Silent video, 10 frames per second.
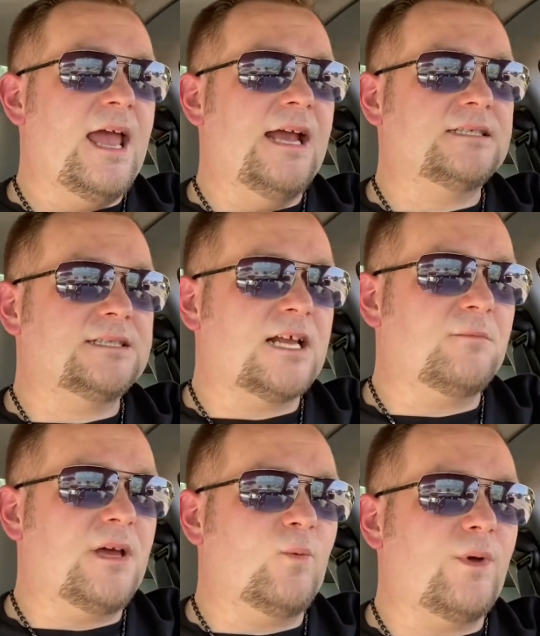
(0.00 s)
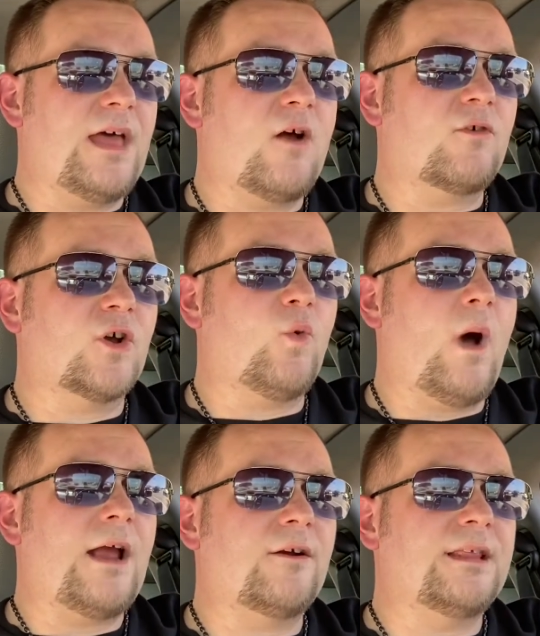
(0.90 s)
a settlement without
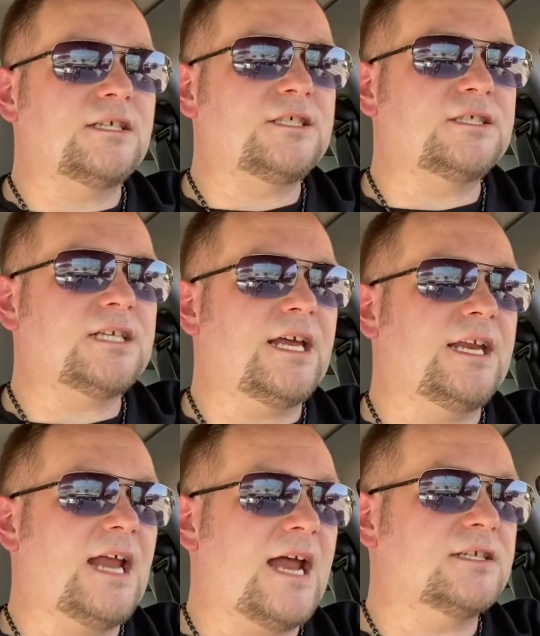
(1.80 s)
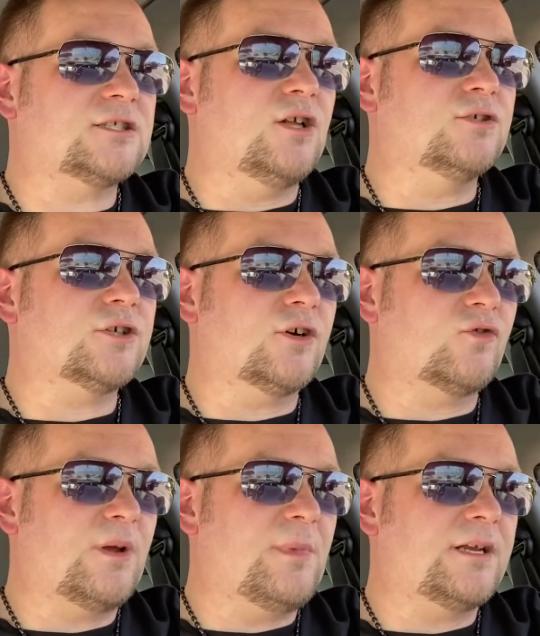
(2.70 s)
requiring that she sign a non-disclosure
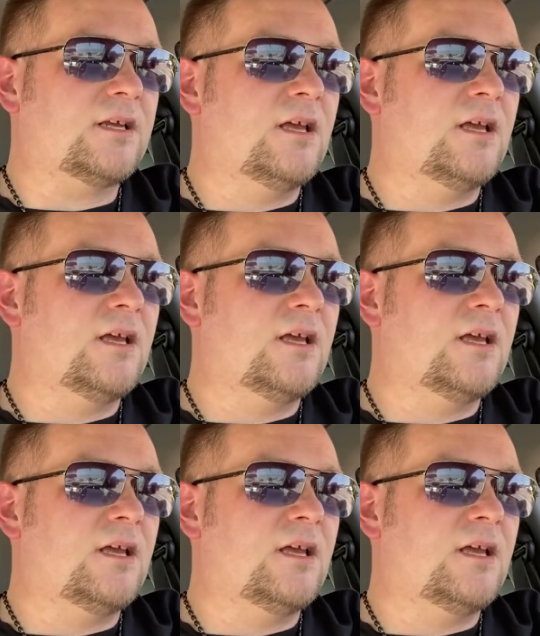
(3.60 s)
agreement.